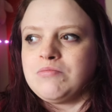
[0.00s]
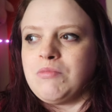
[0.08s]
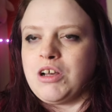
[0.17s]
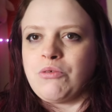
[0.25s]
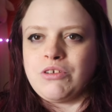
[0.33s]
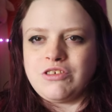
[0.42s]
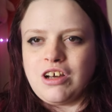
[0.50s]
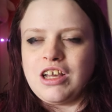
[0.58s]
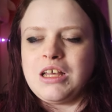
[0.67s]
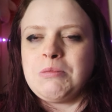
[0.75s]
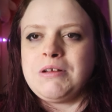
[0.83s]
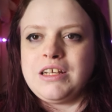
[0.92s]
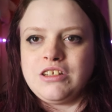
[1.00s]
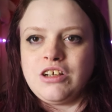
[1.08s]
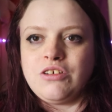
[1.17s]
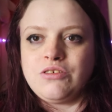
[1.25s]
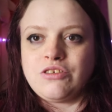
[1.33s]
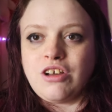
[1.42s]
My quetiapine
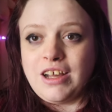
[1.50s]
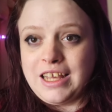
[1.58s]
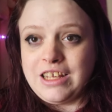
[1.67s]
dose got